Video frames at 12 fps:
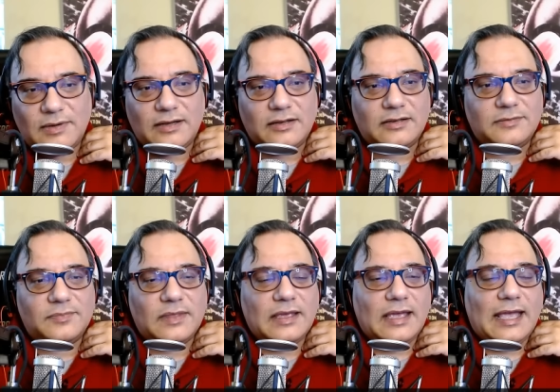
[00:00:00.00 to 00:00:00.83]

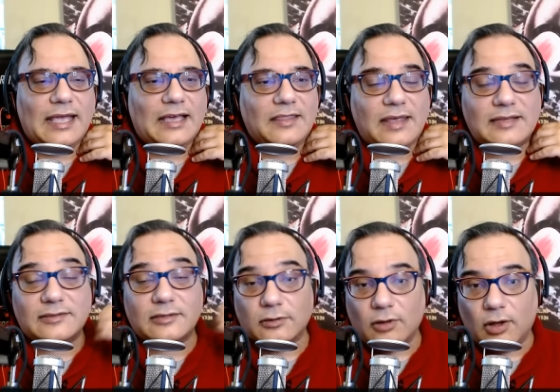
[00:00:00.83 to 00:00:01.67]
and that is
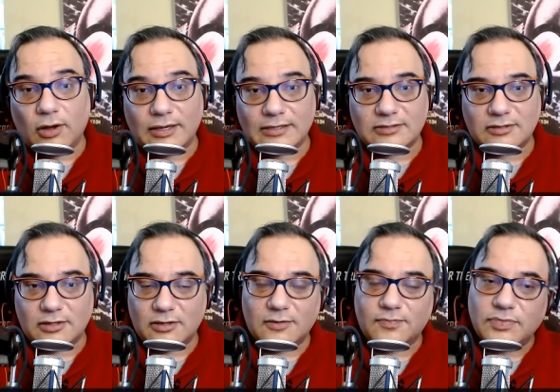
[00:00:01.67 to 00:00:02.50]

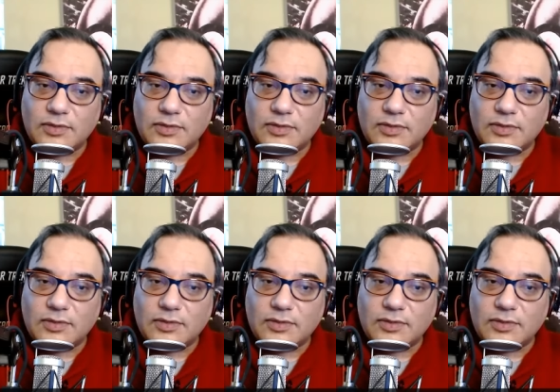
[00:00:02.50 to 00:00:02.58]
the